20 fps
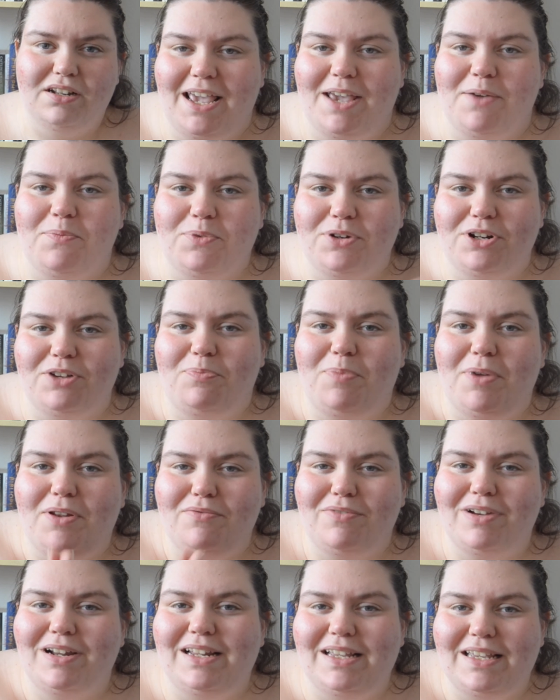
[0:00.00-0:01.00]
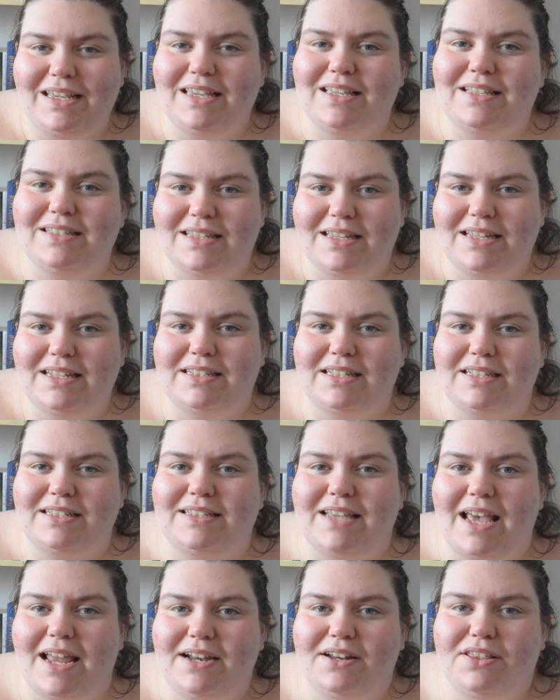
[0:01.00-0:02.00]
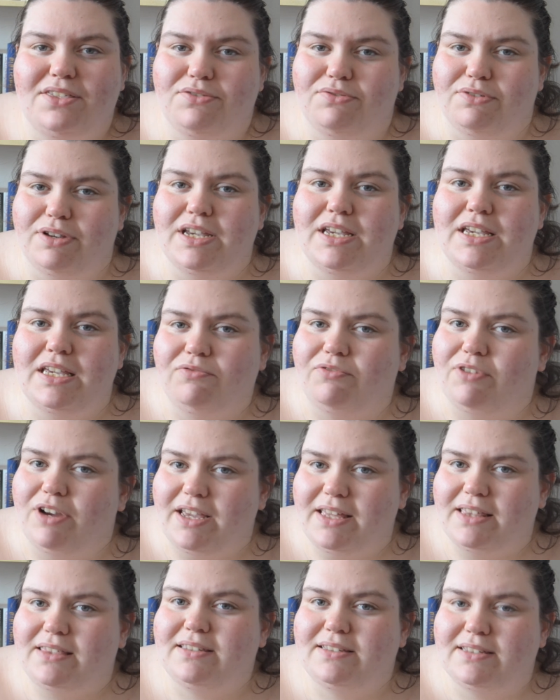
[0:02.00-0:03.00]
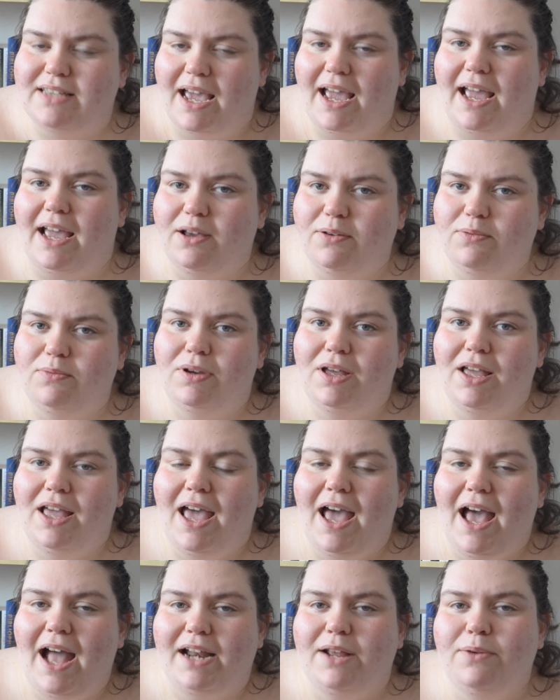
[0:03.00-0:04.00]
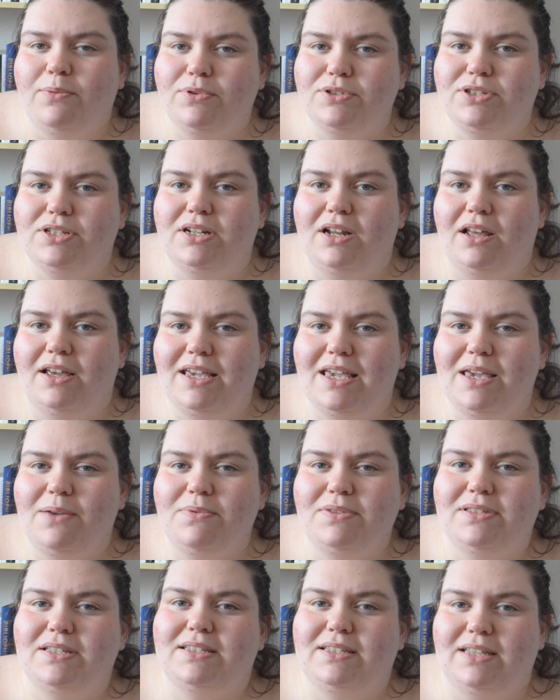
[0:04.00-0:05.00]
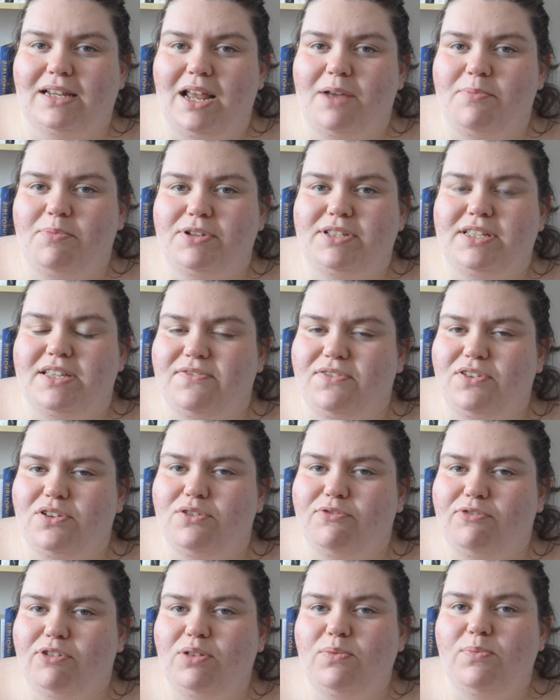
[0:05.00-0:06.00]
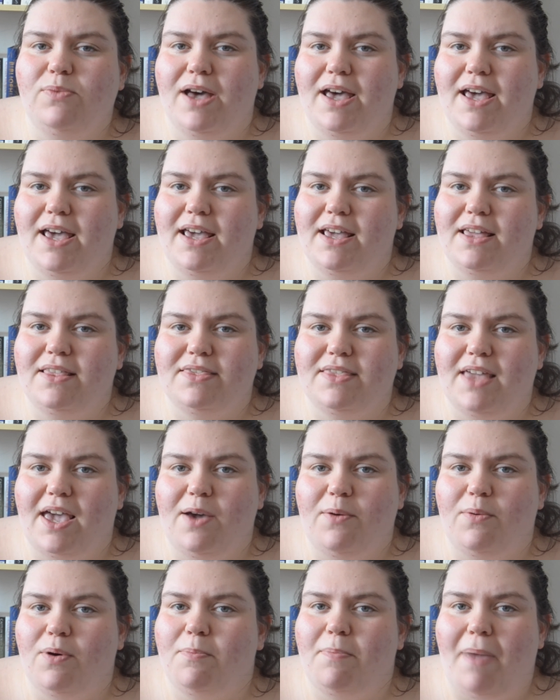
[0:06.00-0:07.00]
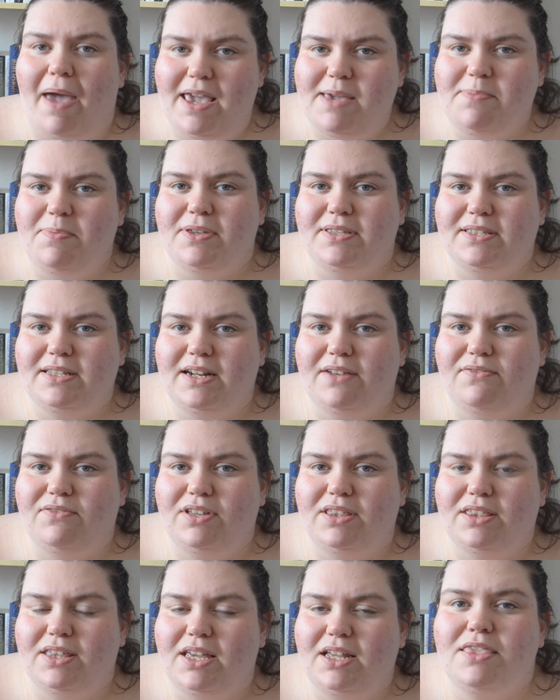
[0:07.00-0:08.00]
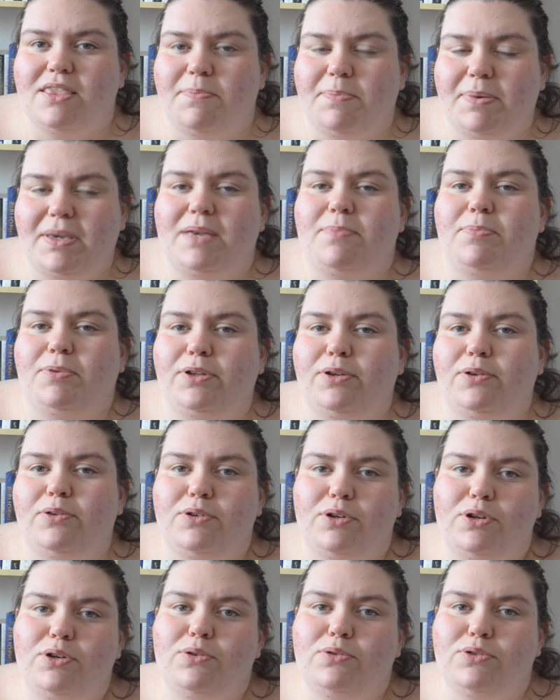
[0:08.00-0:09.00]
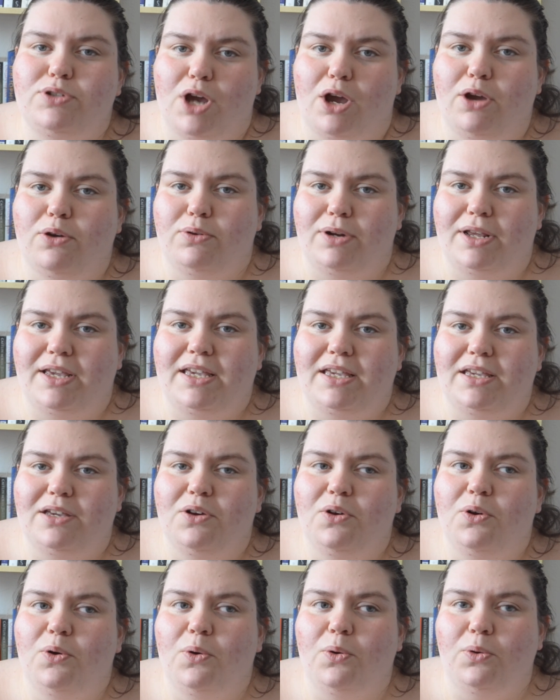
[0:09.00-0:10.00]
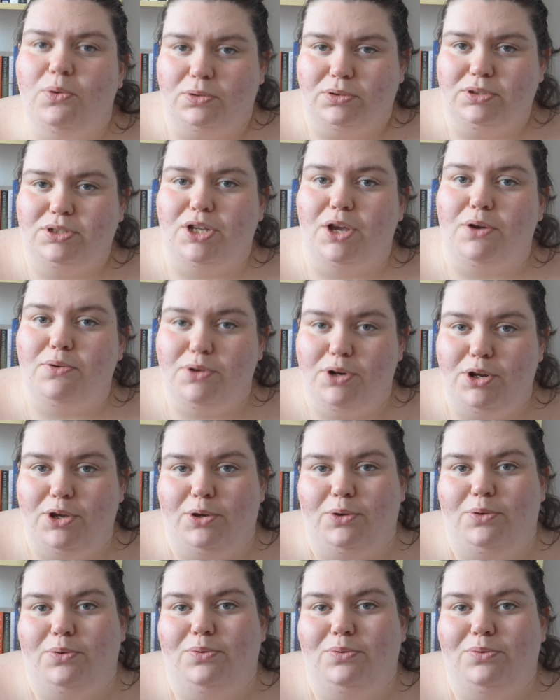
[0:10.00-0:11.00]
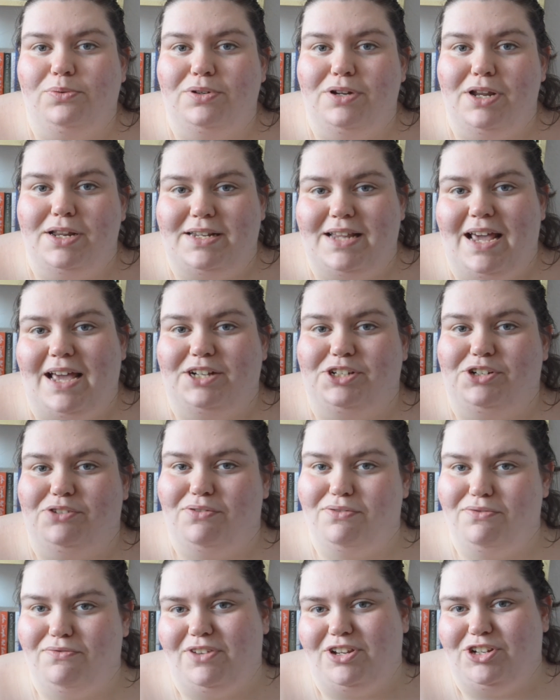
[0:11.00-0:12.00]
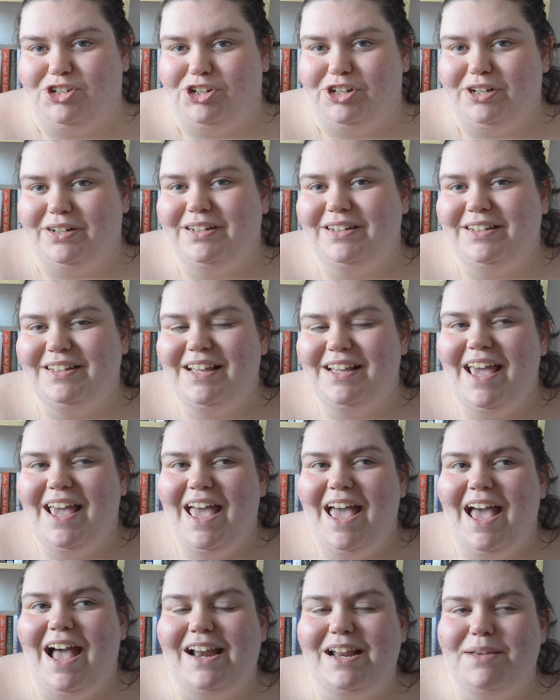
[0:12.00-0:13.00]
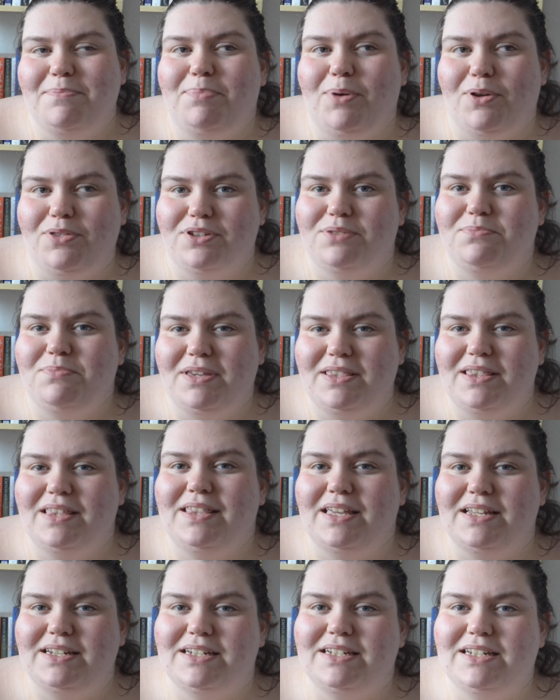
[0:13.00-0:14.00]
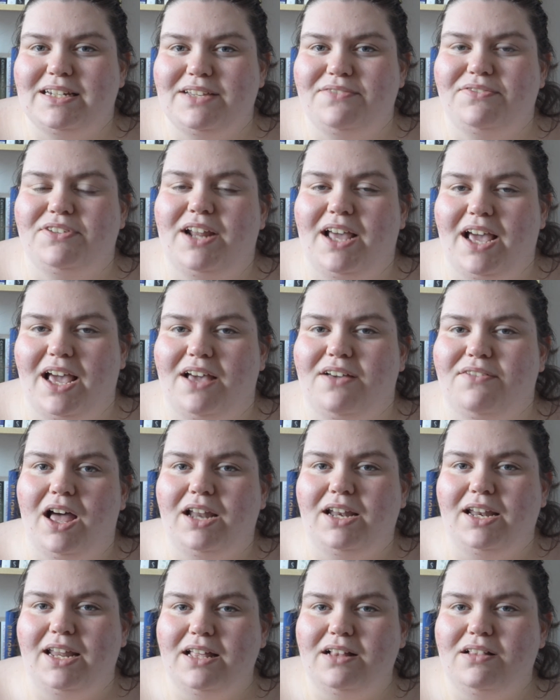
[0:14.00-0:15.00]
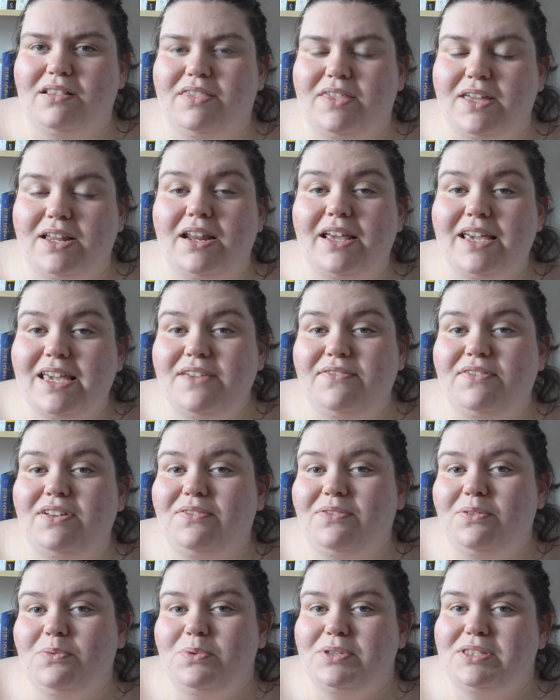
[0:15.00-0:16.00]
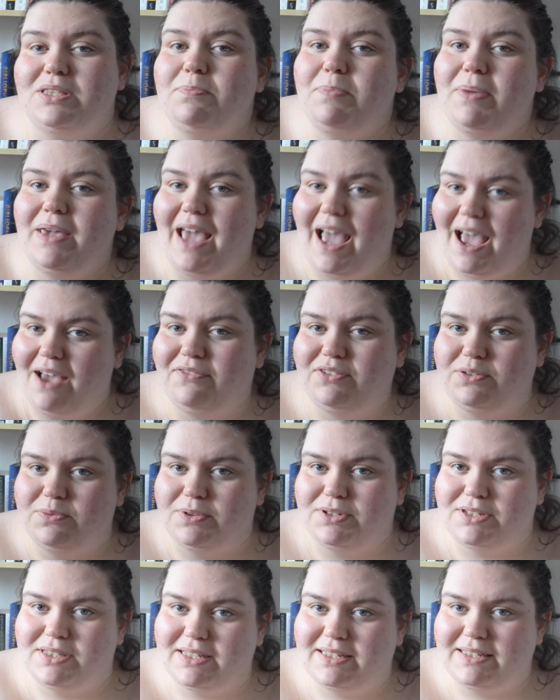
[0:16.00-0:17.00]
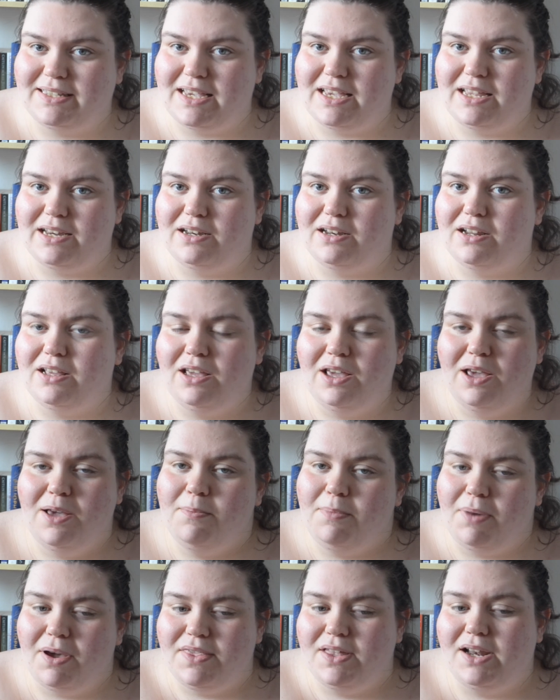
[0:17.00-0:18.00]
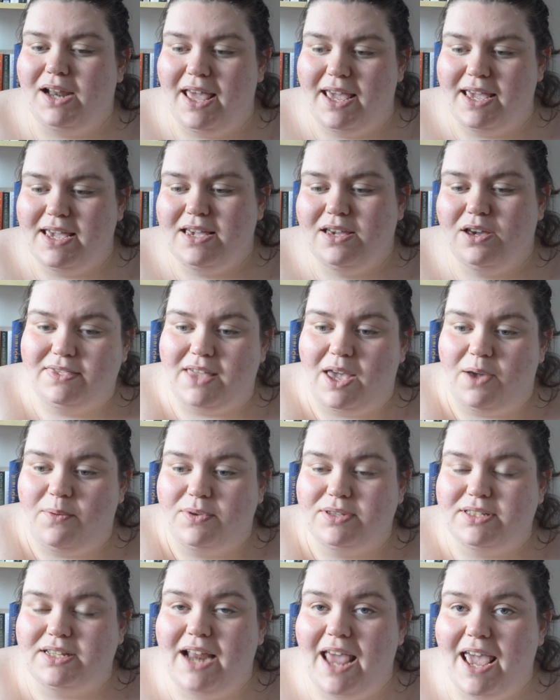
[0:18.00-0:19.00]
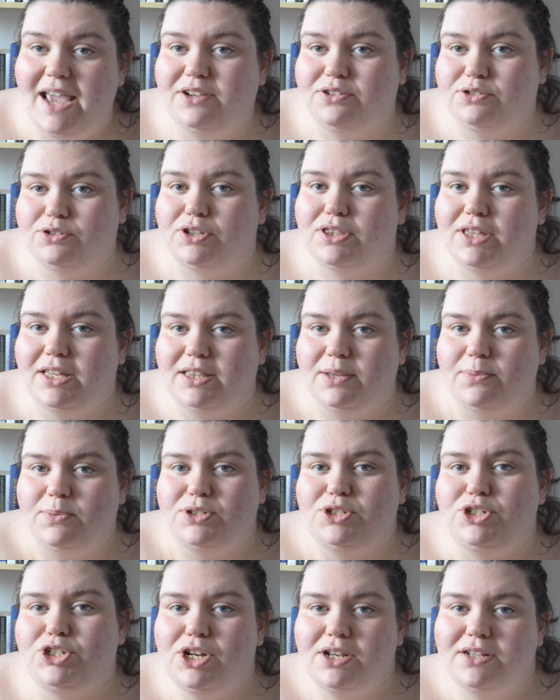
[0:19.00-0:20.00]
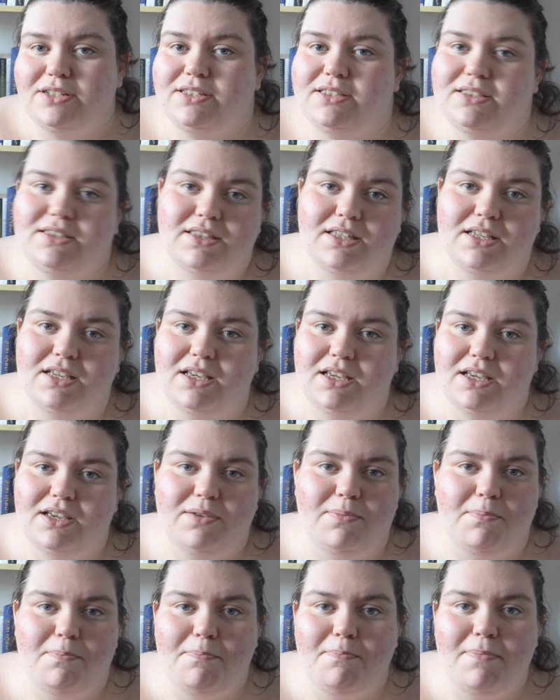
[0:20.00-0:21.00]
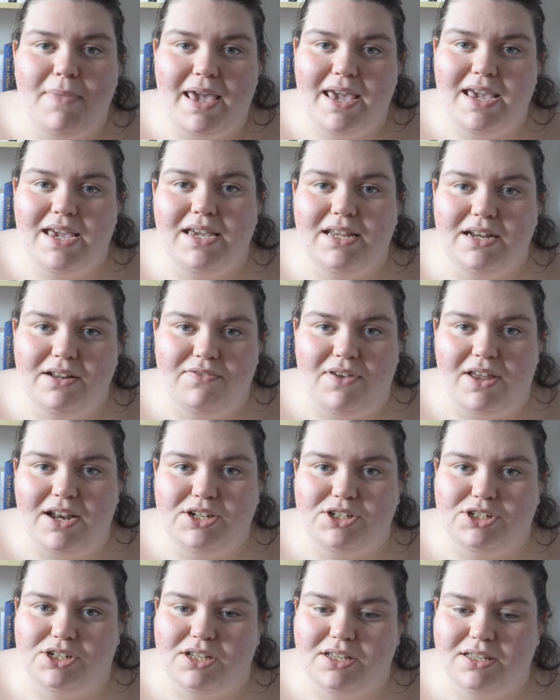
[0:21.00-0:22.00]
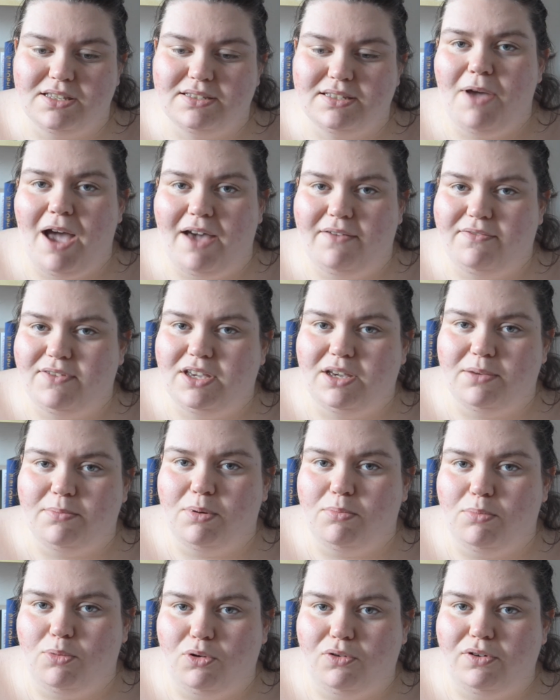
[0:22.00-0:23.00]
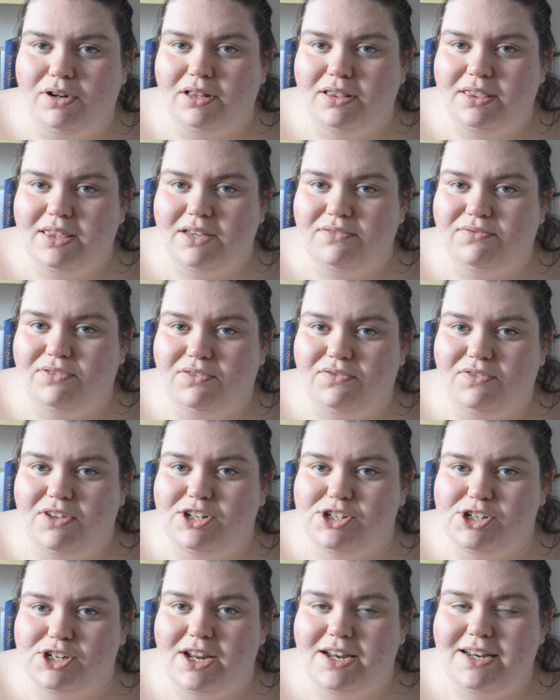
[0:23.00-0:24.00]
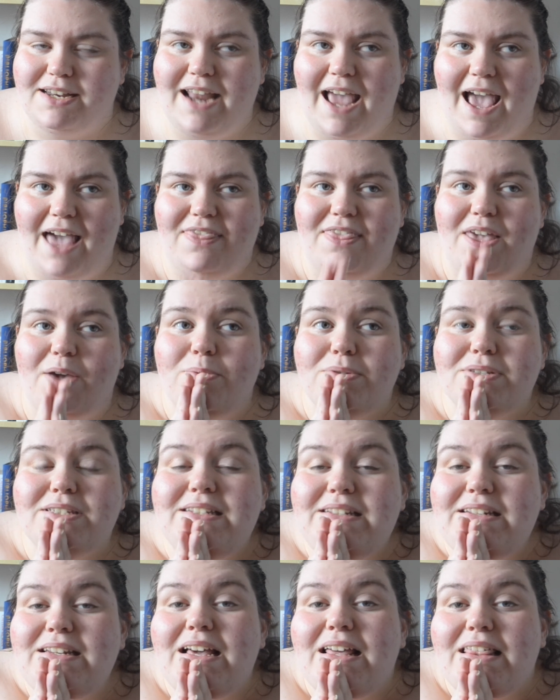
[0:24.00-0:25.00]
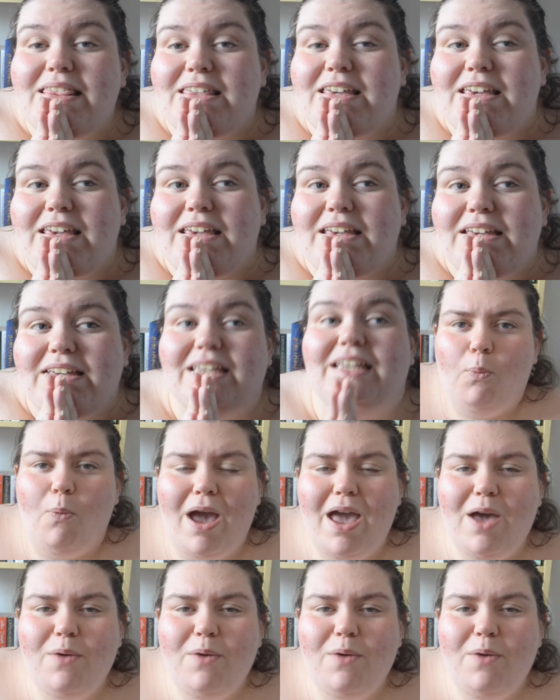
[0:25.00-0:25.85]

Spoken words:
It would have been really easy to send 3 wreaths out, and it wasn't like it was a celebrity funeral where there were papers and everything. The people who knew Tony also knew Natasha and Vision, and it bothered me that they didn't even have a little thing, like, even if it was the bit afterwards, the scene by the lake, there was an extra thing that was just the main Avengers having a memorial thing for Vision and Nat. There was nothing. Where